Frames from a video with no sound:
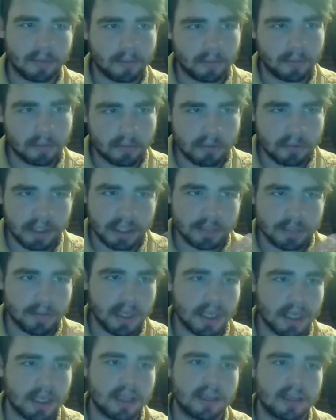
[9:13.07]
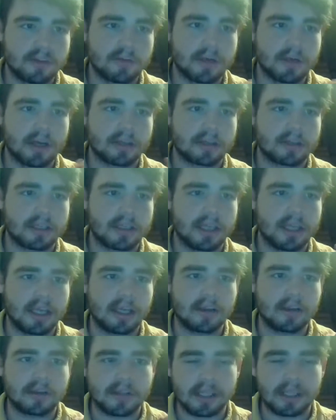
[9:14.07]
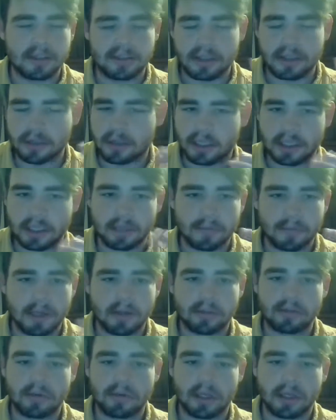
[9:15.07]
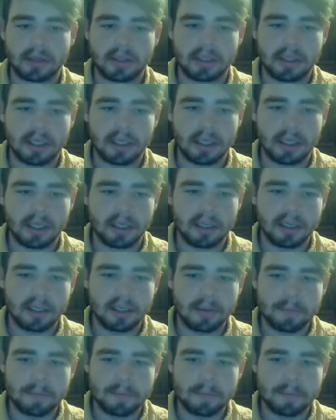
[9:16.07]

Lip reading: reach my head throughout the day, or things I think about throughout the day.